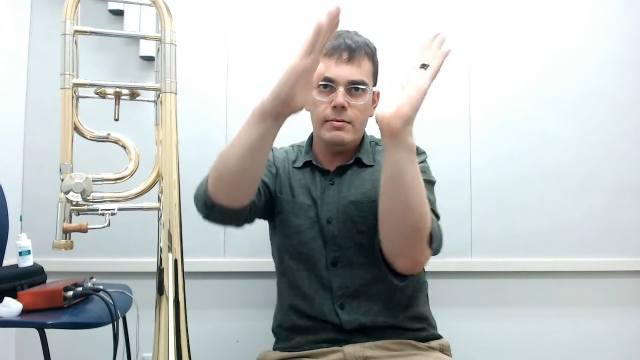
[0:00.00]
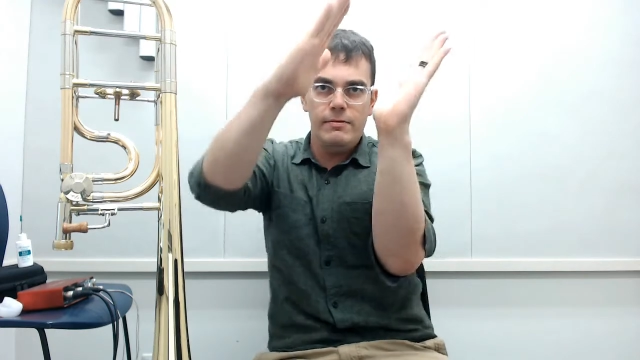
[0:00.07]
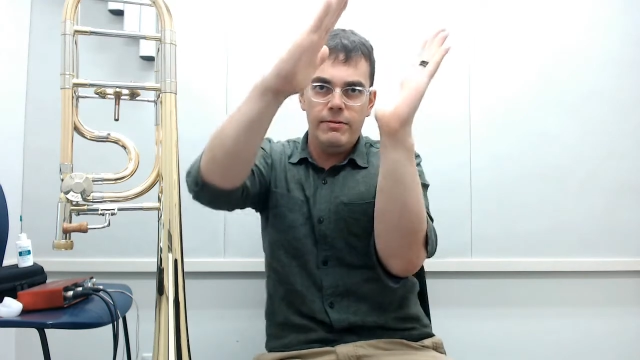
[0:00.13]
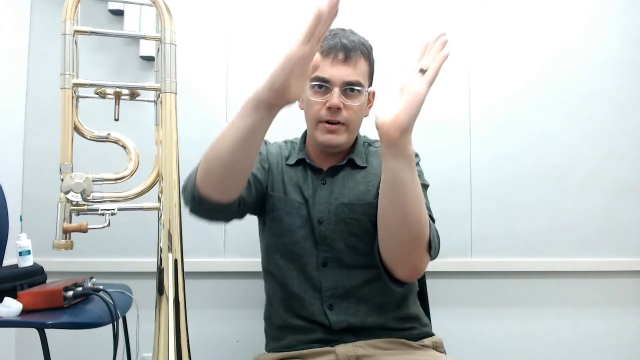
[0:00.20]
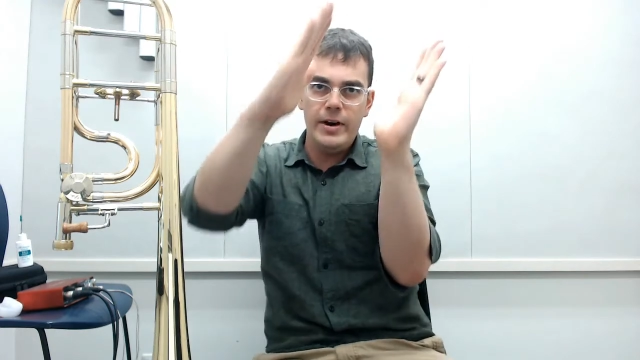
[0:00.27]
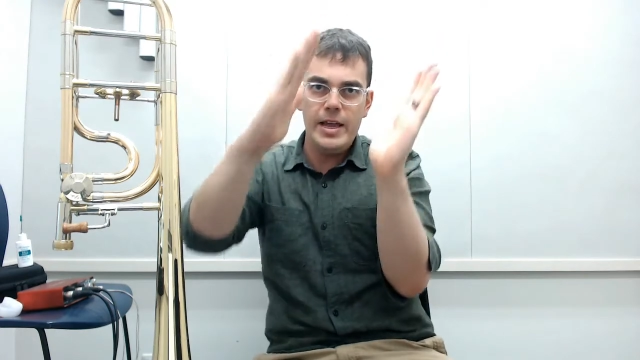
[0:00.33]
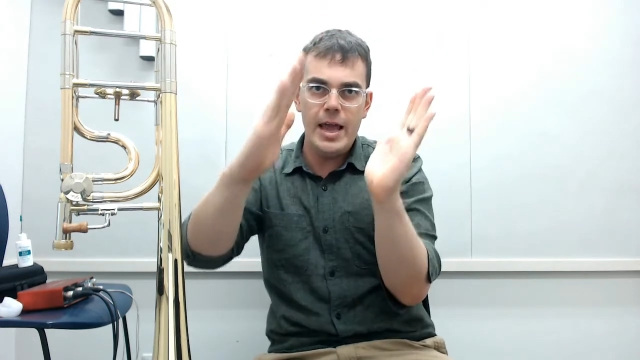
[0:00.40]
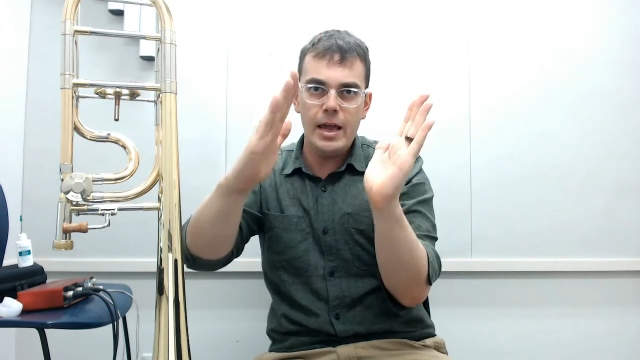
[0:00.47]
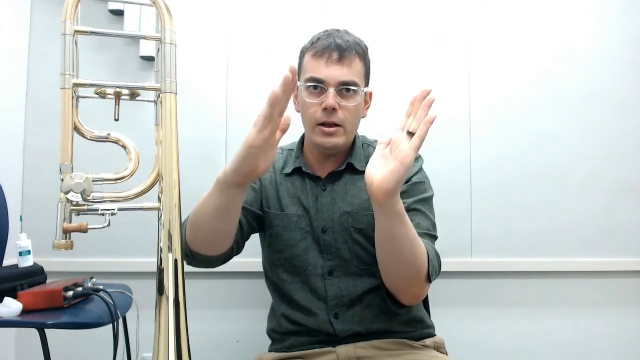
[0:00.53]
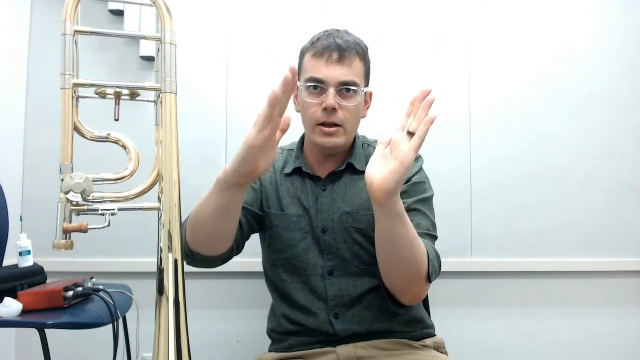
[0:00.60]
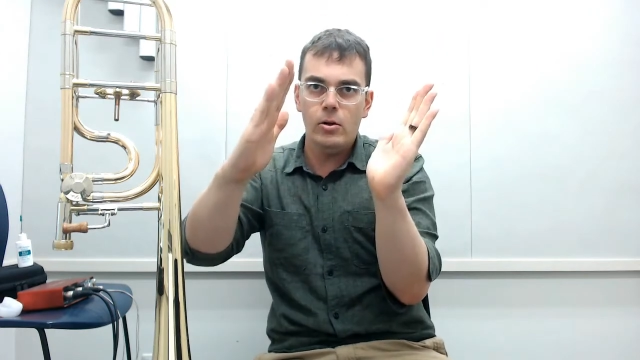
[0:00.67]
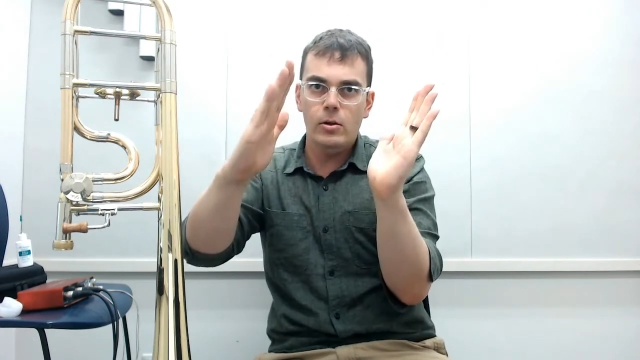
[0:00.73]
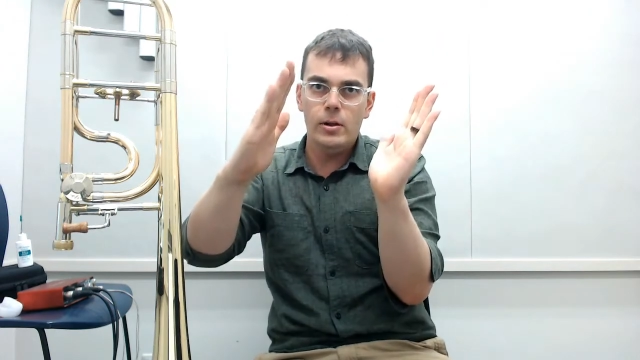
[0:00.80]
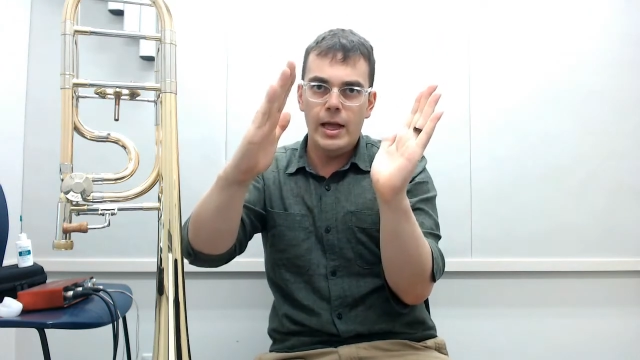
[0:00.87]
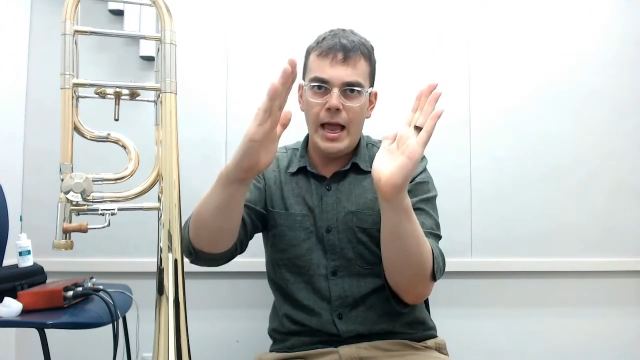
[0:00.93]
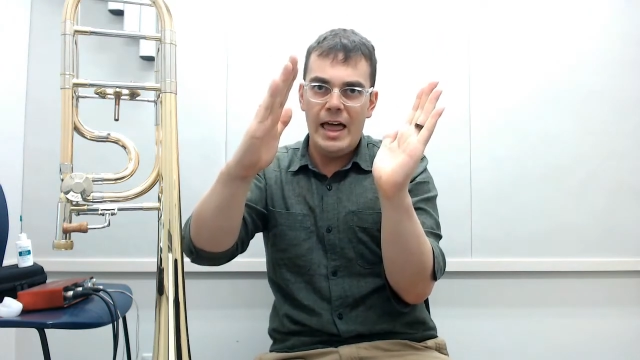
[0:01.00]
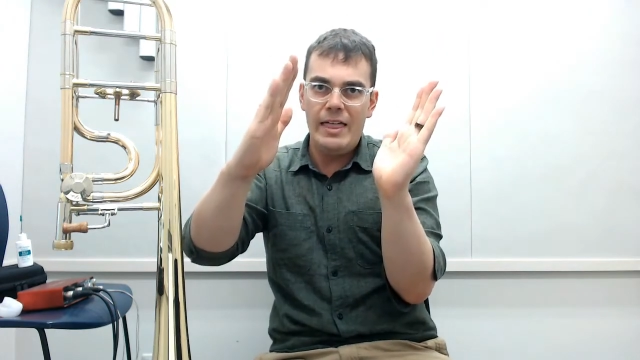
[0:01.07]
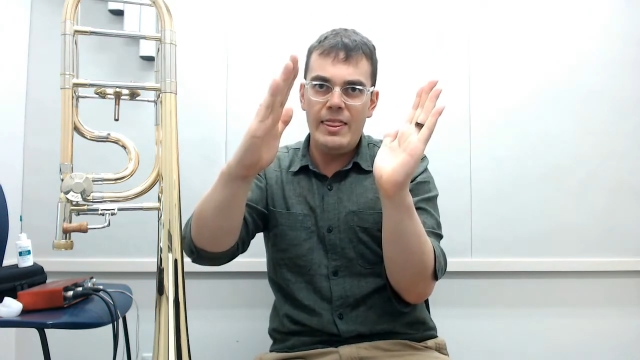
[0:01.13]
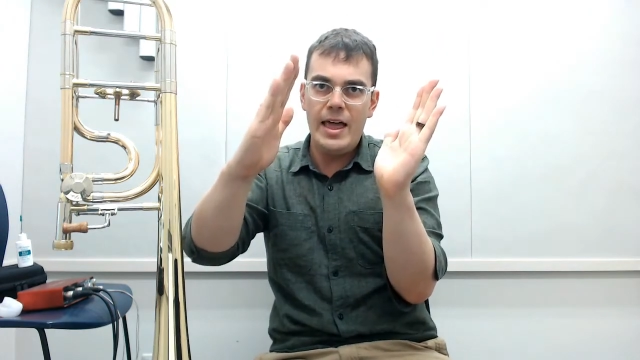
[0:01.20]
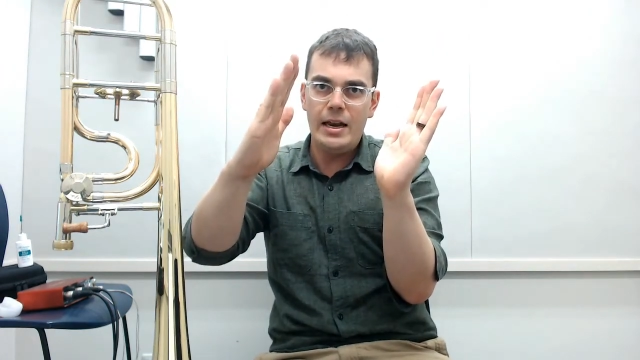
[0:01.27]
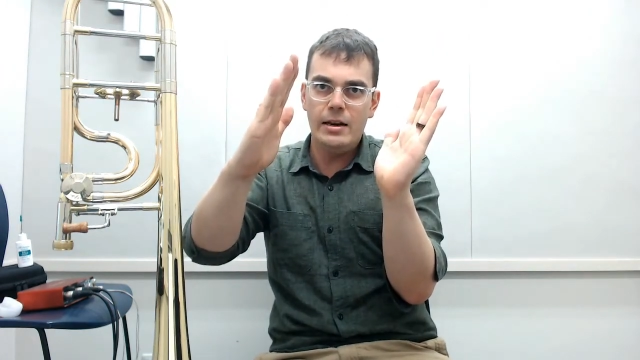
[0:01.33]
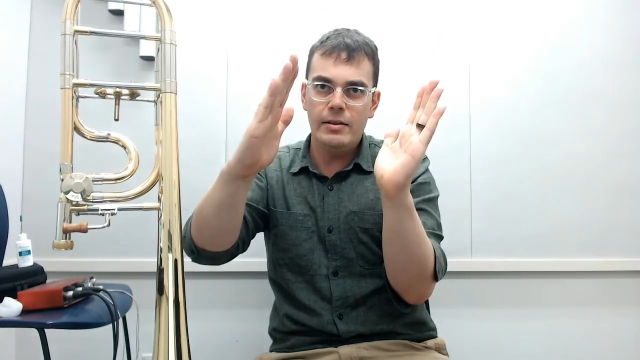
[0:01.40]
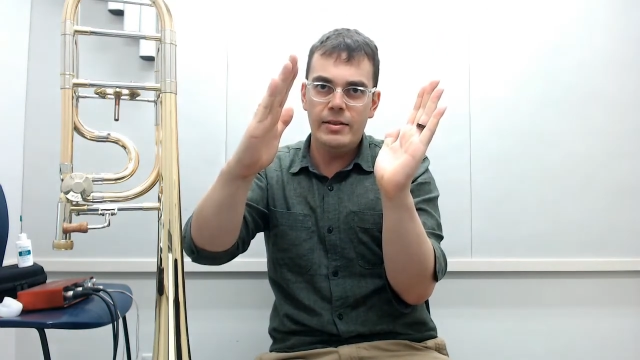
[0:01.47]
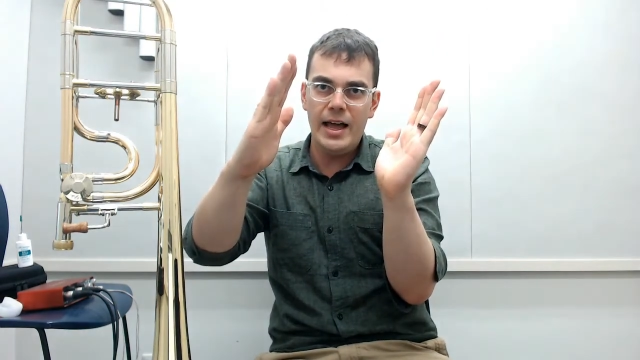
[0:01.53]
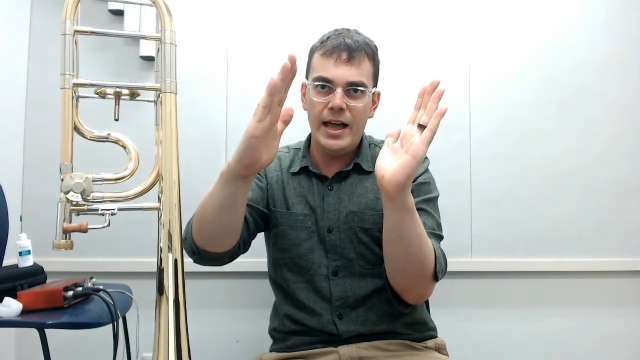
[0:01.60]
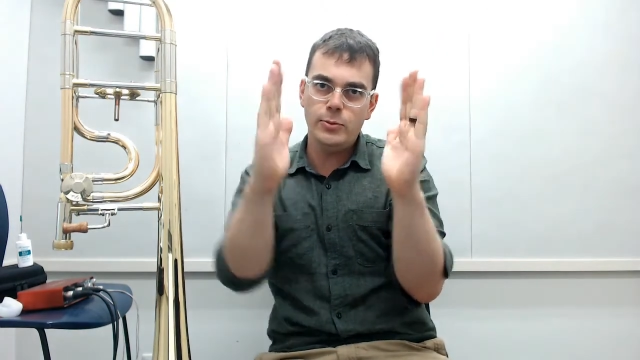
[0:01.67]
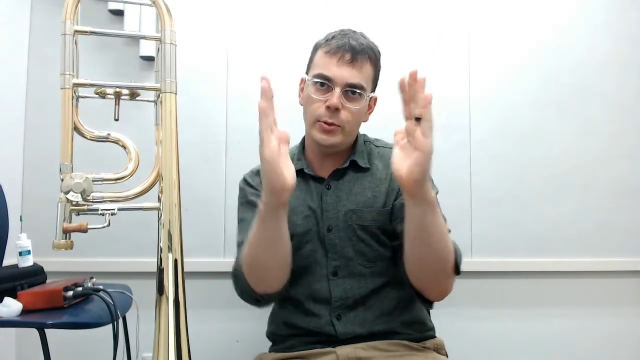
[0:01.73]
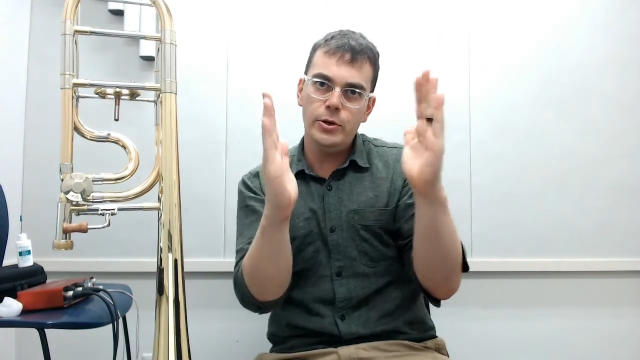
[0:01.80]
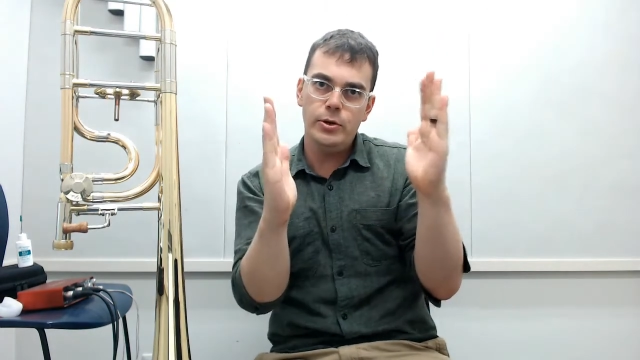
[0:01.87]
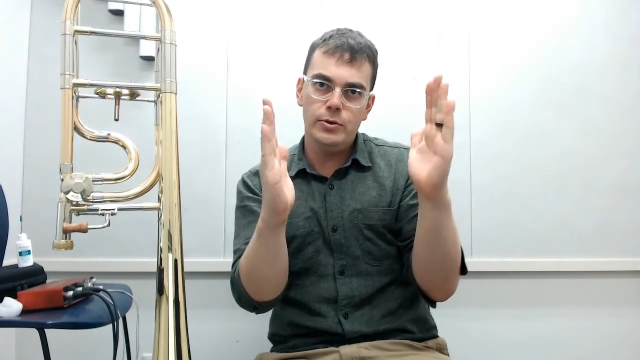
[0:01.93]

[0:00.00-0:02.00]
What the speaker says: funny angle, and then that's when your